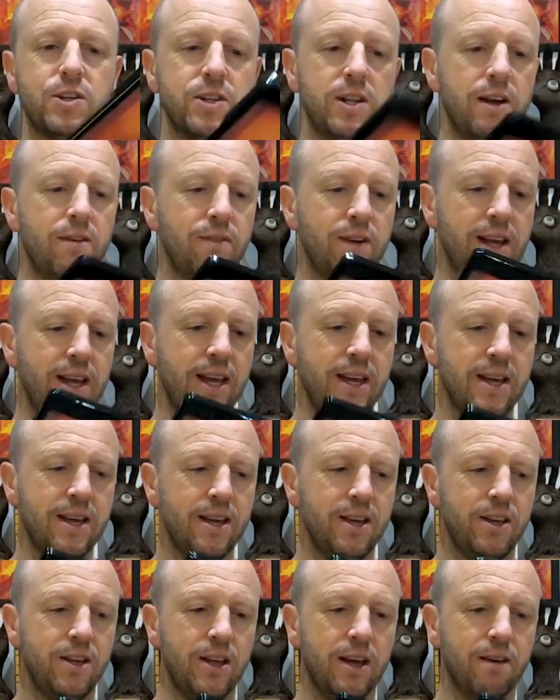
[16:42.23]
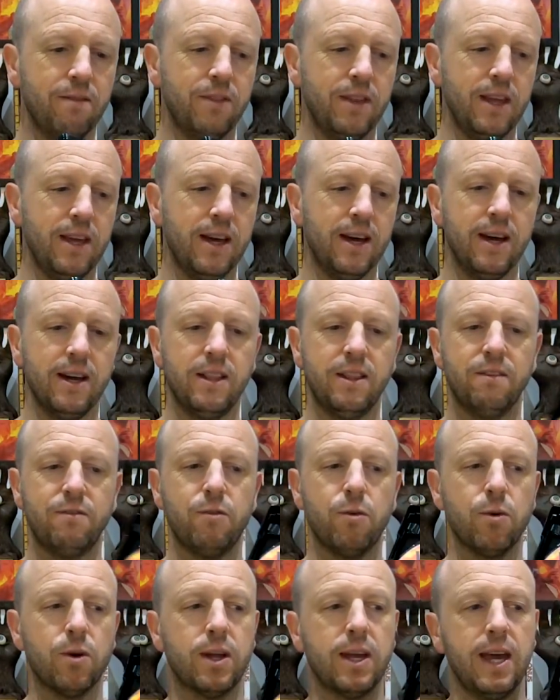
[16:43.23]
is lovely. You have the
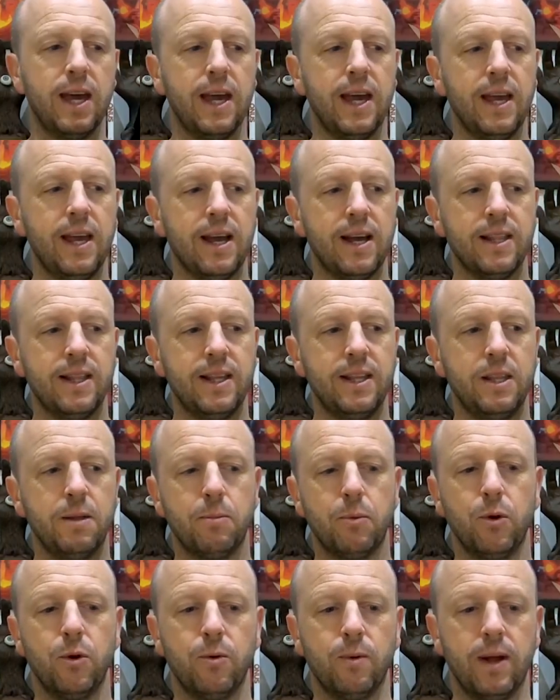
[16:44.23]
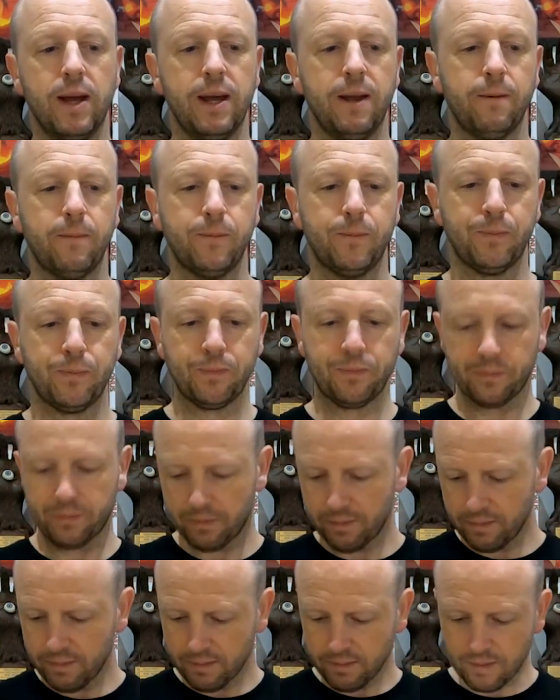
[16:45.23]
4K and then the Blu-ray
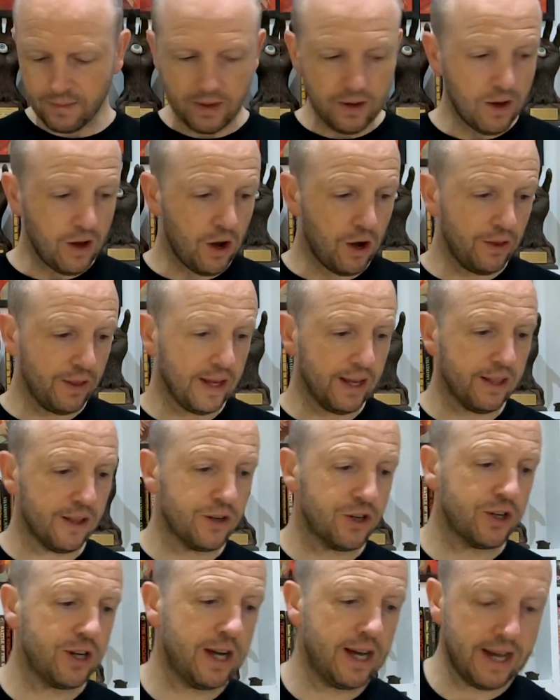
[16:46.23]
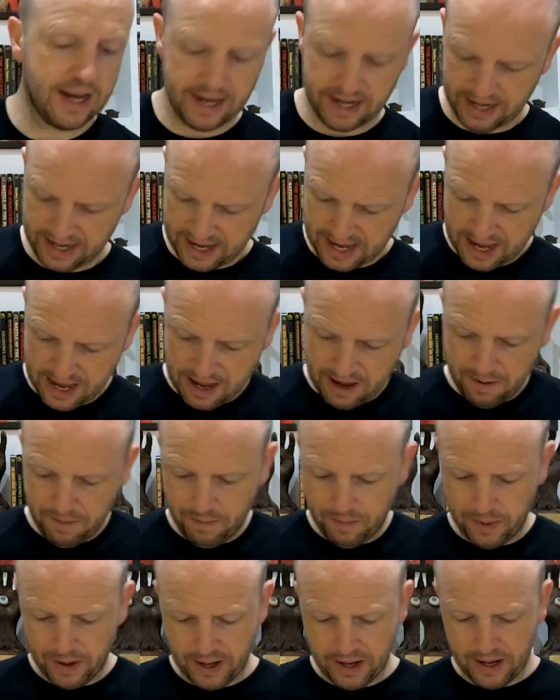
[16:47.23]
on the other side.
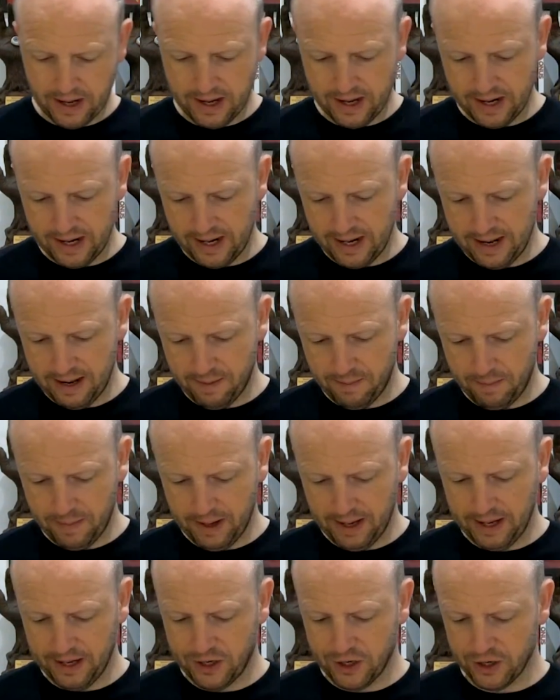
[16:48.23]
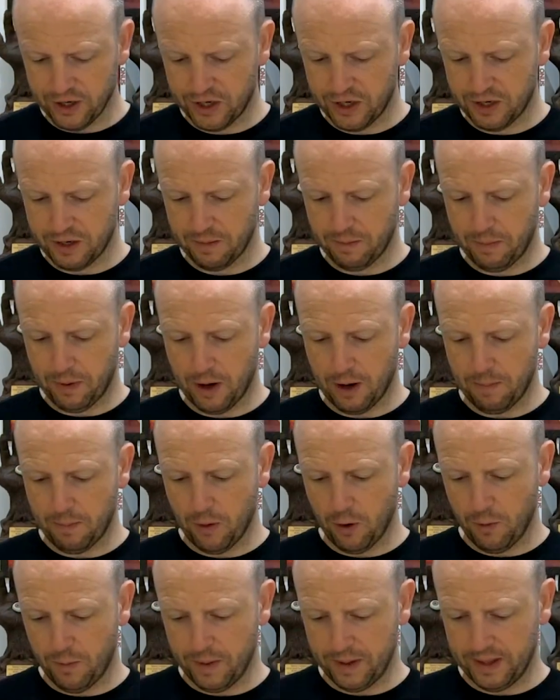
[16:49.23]
But let me just
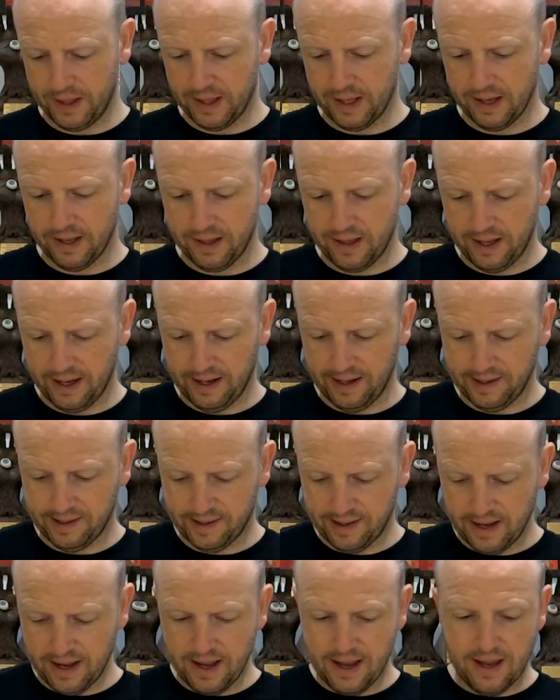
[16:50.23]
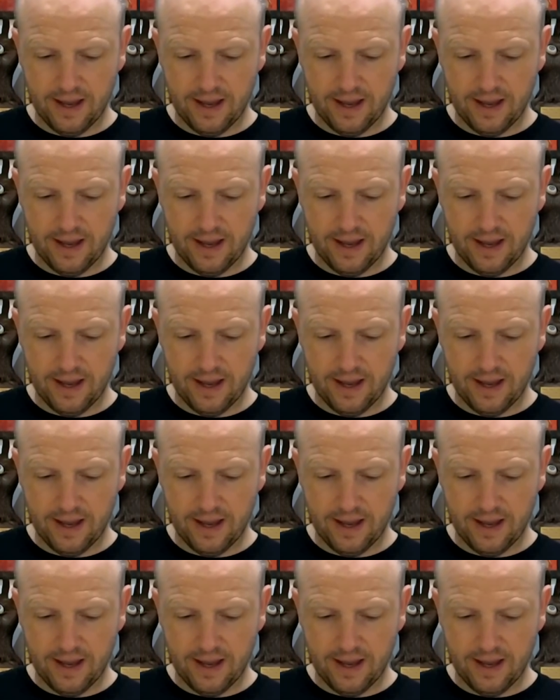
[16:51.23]
pop open these